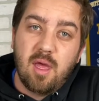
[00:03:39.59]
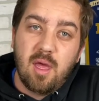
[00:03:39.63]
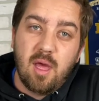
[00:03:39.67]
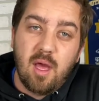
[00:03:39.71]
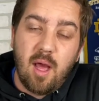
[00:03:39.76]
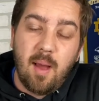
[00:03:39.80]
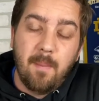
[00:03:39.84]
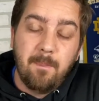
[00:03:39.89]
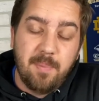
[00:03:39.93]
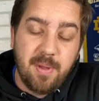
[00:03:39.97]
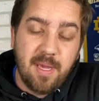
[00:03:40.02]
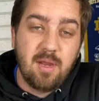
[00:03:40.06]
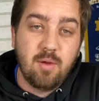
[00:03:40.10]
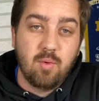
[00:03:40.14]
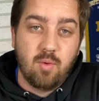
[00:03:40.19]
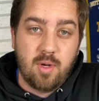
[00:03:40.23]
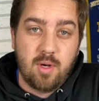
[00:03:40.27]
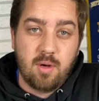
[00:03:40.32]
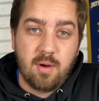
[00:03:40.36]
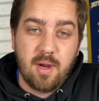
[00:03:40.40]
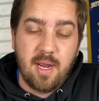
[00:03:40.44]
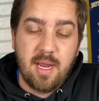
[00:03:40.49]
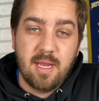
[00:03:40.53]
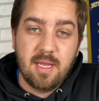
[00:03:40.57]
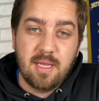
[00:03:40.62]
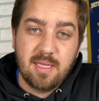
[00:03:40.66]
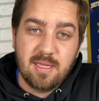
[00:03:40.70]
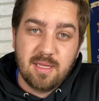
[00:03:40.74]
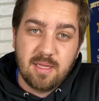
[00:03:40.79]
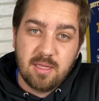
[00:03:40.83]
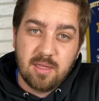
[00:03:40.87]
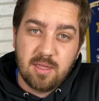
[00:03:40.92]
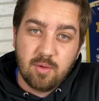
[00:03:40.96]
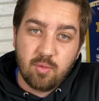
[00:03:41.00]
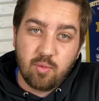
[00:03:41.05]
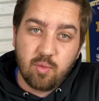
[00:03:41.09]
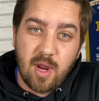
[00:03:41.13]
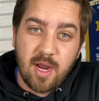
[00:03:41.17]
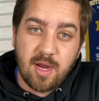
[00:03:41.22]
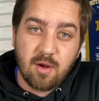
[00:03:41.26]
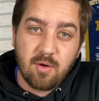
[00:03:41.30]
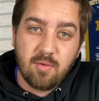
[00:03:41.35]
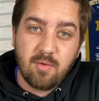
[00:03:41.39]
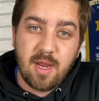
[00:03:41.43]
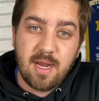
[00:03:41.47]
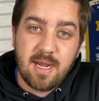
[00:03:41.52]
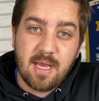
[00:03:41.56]
a big one, all right? The
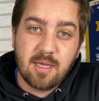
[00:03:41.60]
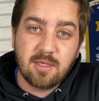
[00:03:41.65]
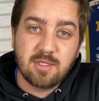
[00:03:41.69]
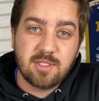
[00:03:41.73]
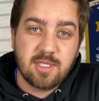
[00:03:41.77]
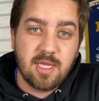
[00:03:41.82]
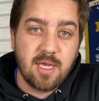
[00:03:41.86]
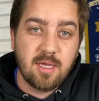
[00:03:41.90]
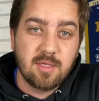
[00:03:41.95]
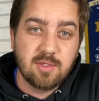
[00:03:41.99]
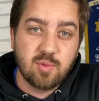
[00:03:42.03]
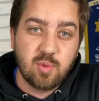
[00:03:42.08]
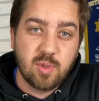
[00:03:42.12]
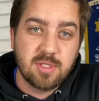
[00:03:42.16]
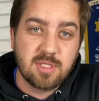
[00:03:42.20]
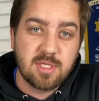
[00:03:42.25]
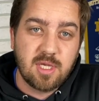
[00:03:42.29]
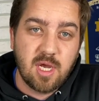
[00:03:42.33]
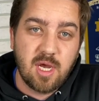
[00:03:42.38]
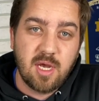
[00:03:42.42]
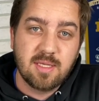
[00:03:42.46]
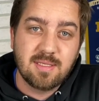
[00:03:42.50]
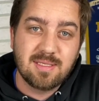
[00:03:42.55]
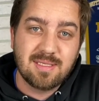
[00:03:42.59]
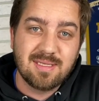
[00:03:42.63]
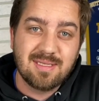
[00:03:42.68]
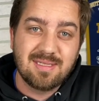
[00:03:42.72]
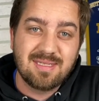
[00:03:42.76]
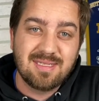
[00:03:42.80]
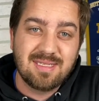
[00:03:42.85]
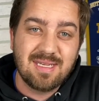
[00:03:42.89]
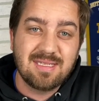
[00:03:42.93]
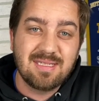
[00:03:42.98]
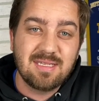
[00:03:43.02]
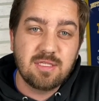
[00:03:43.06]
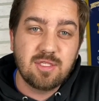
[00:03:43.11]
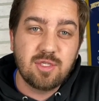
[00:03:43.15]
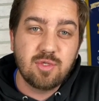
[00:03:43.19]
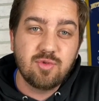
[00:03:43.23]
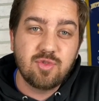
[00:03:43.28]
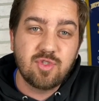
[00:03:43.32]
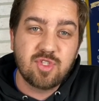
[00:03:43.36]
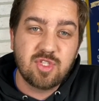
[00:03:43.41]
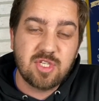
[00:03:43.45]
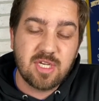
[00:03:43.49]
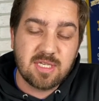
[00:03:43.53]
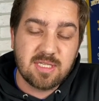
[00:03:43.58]
record right now stands Wisconsin
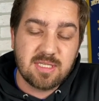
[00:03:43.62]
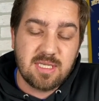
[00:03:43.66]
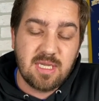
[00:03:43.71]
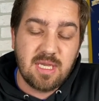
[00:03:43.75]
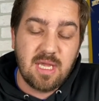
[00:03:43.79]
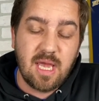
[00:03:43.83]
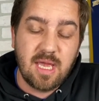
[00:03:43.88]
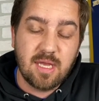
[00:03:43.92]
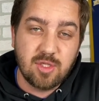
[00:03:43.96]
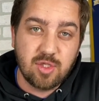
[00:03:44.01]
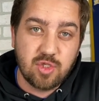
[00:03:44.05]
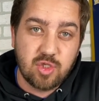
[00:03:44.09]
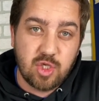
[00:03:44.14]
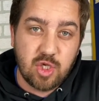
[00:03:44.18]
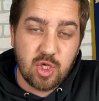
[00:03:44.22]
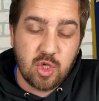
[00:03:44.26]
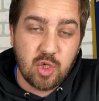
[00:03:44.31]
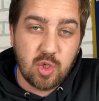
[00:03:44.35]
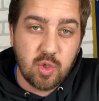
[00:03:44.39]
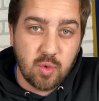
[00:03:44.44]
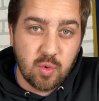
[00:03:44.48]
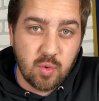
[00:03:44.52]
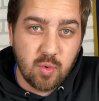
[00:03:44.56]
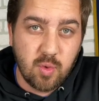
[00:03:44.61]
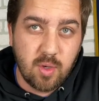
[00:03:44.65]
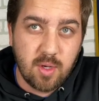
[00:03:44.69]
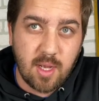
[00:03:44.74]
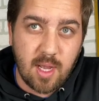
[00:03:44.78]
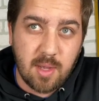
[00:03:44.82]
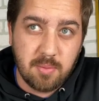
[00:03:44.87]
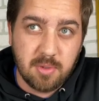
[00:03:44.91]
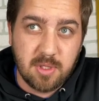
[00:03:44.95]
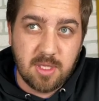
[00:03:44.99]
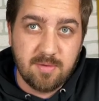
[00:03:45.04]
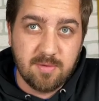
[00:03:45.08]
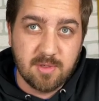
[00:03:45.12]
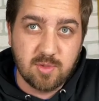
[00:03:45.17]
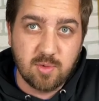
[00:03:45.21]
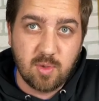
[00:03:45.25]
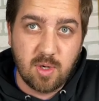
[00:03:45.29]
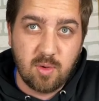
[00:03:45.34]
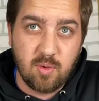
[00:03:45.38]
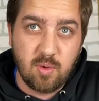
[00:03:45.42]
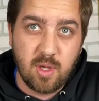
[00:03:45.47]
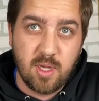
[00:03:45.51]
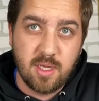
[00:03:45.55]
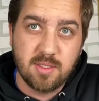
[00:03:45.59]
62-60-2, I believe is what
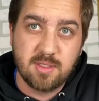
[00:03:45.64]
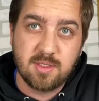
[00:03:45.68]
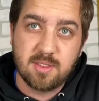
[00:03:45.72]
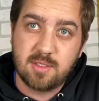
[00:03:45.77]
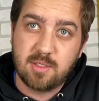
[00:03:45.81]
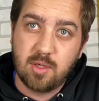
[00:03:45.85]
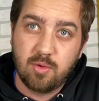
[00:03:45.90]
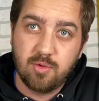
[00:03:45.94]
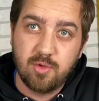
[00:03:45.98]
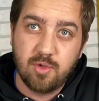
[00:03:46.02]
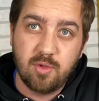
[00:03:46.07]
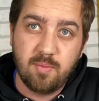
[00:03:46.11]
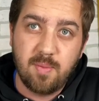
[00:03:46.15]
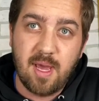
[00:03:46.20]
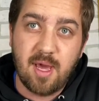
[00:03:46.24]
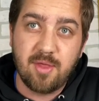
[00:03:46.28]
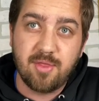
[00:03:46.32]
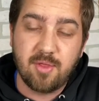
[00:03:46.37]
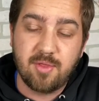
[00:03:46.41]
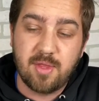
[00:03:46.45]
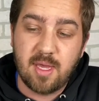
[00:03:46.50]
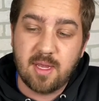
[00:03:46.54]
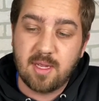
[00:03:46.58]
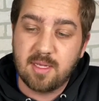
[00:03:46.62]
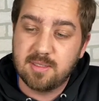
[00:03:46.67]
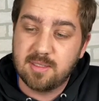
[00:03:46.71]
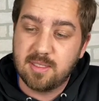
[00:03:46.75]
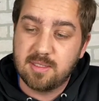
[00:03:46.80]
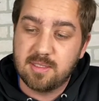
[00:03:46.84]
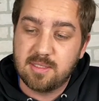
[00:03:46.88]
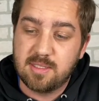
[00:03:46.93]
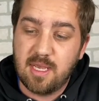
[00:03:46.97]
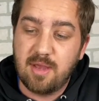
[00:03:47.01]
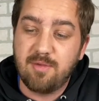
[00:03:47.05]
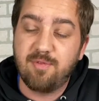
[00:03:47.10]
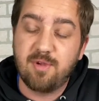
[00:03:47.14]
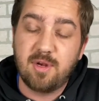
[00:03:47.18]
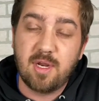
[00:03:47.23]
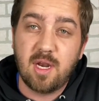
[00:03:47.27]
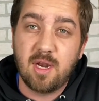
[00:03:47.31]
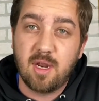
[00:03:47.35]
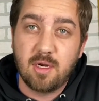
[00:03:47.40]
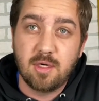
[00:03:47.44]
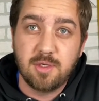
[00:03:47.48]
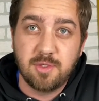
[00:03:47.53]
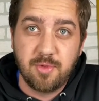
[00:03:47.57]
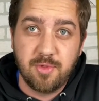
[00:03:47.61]
it was. Don't do the math on that because it's definitely not
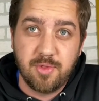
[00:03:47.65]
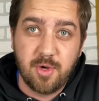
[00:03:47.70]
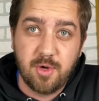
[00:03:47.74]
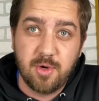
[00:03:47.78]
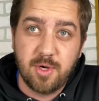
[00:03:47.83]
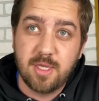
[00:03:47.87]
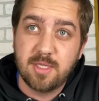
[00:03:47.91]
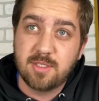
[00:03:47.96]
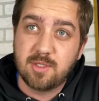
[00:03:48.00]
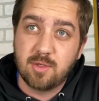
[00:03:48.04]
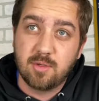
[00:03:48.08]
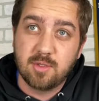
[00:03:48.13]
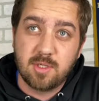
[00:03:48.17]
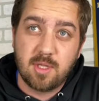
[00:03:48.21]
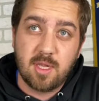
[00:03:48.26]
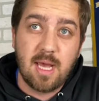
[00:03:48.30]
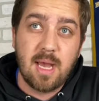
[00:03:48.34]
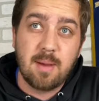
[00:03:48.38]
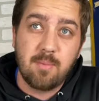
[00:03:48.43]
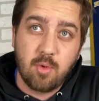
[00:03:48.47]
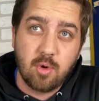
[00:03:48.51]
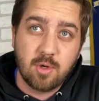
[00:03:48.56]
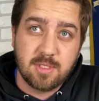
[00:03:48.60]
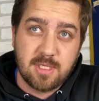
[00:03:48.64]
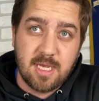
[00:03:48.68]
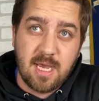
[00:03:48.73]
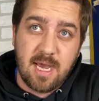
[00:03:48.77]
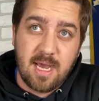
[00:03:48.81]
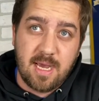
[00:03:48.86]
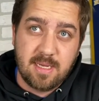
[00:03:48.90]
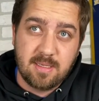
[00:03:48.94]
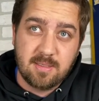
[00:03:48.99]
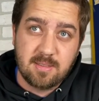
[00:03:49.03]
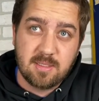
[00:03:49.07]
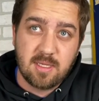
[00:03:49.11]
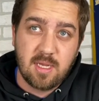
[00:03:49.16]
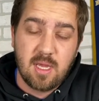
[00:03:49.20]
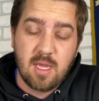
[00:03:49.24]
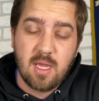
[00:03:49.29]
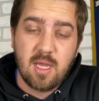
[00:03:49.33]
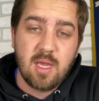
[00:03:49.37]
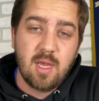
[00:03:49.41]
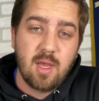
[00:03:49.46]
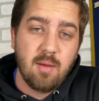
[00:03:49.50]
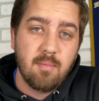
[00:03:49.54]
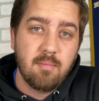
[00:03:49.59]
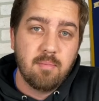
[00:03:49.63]
130, so there's a lot more ties.
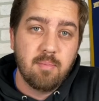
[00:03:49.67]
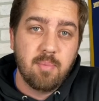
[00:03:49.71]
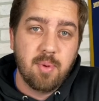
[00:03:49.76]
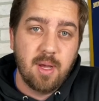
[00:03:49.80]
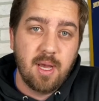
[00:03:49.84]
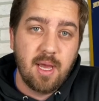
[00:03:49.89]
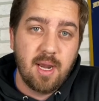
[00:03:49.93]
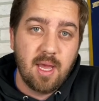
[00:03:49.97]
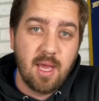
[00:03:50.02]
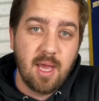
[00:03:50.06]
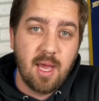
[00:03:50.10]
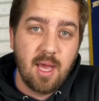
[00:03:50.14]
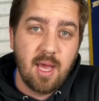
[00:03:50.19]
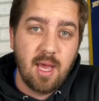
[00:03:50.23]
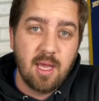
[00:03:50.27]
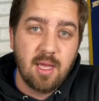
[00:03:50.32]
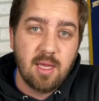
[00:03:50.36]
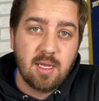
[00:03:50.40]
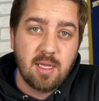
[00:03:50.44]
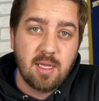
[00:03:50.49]
But,